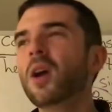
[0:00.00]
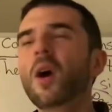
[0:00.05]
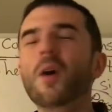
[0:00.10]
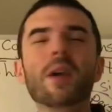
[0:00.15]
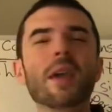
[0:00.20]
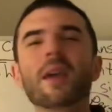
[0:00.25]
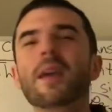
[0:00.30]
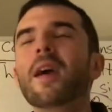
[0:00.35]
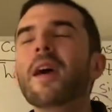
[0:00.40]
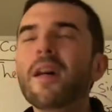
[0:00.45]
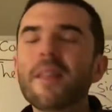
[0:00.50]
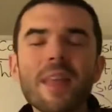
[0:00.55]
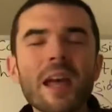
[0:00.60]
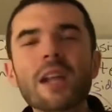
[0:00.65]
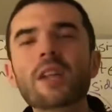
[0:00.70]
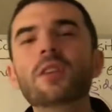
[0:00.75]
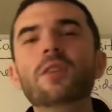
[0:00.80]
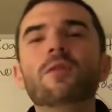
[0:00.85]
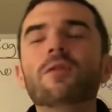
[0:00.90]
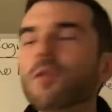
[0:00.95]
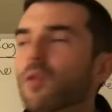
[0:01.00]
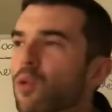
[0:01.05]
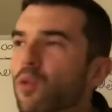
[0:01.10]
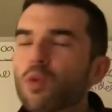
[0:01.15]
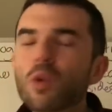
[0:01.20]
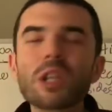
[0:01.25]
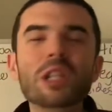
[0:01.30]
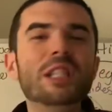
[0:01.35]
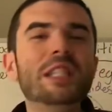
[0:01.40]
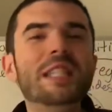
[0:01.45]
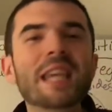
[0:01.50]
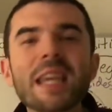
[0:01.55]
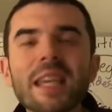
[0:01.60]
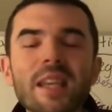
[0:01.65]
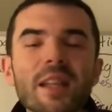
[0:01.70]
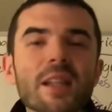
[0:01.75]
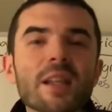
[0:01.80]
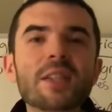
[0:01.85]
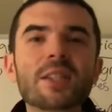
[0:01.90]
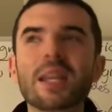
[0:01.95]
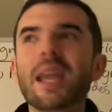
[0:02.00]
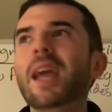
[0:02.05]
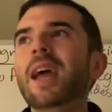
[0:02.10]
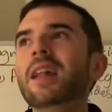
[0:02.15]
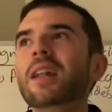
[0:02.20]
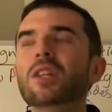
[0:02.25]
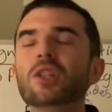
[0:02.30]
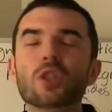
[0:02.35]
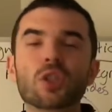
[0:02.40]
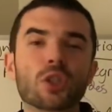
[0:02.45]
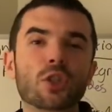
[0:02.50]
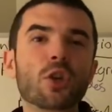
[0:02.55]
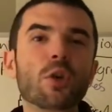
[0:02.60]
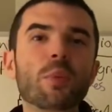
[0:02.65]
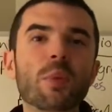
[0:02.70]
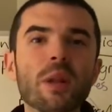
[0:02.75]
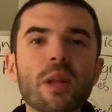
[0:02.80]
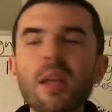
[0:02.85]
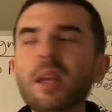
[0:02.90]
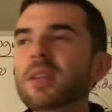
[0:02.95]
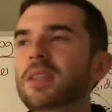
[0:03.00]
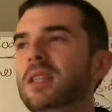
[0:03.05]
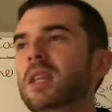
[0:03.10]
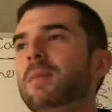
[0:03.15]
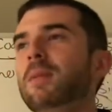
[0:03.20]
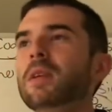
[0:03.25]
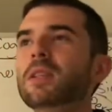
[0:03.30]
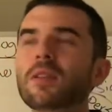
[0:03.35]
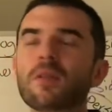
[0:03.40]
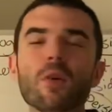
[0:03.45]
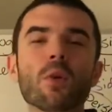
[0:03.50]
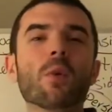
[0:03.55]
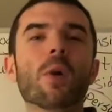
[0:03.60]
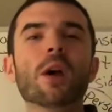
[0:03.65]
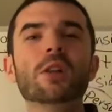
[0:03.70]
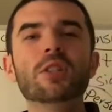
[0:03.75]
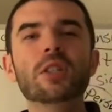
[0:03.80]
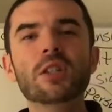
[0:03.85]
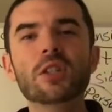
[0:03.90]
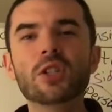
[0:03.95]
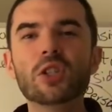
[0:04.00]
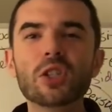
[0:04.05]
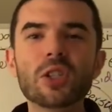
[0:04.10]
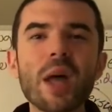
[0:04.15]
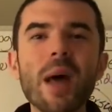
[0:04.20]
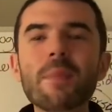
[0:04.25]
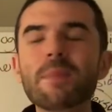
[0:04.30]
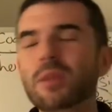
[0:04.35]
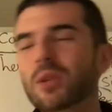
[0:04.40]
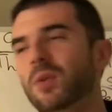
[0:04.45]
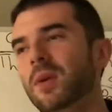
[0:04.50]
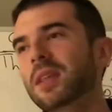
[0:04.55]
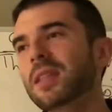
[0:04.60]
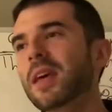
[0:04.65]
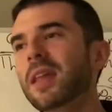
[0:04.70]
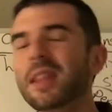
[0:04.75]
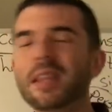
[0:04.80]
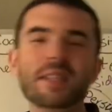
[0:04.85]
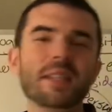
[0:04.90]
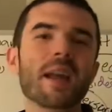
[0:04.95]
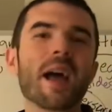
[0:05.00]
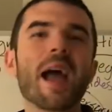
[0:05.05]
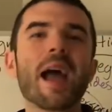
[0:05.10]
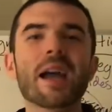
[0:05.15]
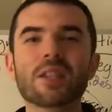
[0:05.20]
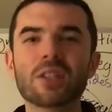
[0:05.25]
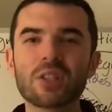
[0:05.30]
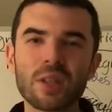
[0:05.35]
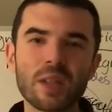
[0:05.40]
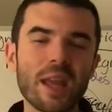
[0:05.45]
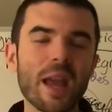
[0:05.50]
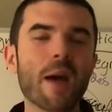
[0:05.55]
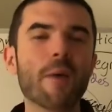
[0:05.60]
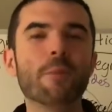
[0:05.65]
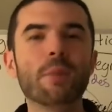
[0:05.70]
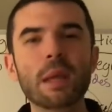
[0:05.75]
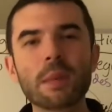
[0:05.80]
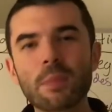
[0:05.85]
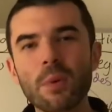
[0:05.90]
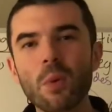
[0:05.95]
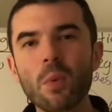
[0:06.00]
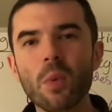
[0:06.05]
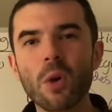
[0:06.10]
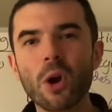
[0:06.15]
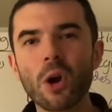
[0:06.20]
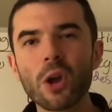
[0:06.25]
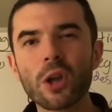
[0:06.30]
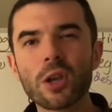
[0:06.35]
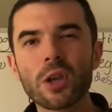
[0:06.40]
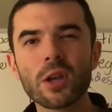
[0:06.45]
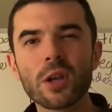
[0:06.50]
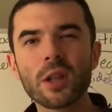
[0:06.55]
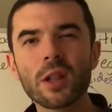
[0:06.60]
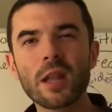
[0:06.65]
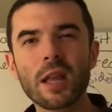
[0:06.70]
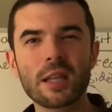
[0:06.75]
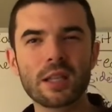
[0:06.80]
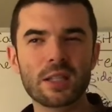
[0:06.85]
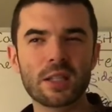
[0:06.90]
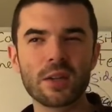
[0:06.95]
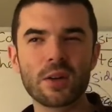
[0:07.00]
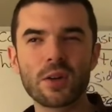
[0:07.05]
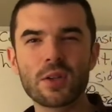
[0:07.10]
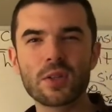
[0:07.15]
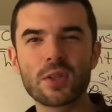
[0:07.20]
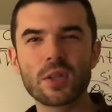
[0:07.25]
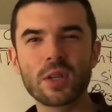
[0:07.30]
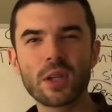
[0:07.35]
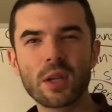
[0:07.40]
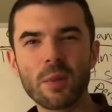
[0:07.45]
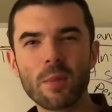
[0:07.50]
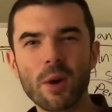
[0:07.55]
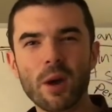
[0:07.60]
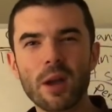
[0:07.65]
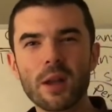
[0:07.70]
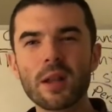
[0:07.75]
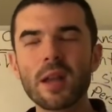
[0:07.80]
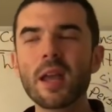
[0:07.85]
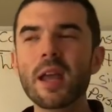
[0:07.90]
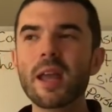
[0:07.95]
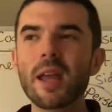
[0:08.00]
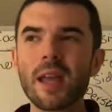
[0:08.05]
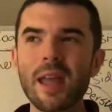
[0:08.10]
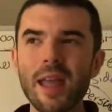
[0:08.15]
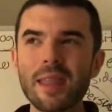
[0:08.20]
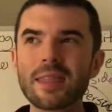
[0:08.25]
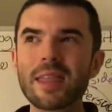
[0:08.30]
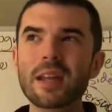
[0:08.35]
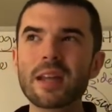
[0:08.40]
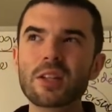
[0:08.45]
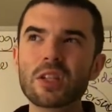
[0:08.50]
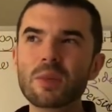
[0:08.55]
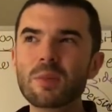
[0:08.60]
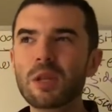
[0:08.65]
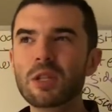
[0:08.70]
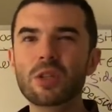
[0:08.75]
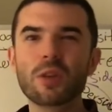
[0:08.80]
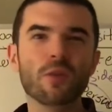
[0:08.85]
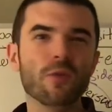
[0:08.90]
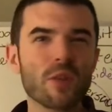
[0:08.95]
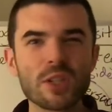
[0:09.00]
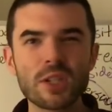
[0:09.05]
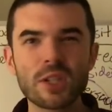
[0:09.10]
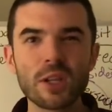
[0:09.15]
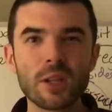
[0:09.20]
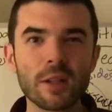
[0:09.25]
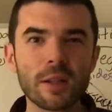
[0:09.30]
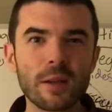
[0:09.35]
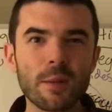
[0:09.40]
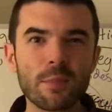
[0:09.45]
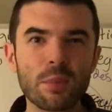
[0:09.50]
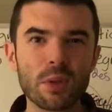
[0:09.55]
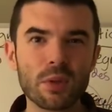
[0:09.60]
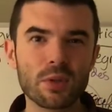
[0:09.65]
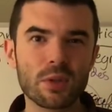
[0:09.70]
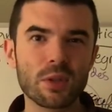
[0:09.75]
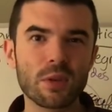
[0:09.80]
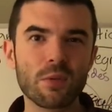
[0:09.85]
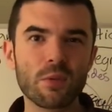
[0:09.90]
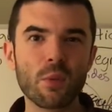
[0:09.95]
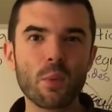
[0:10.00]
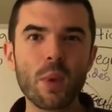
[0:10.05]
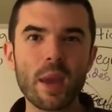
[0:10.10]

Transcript: Okay, that is ridiculous and it's stupid. ESTPs, if you're watching this, stop doing that. That's not actually how people work. Like, seriously, come on. That just means you're physically abusive.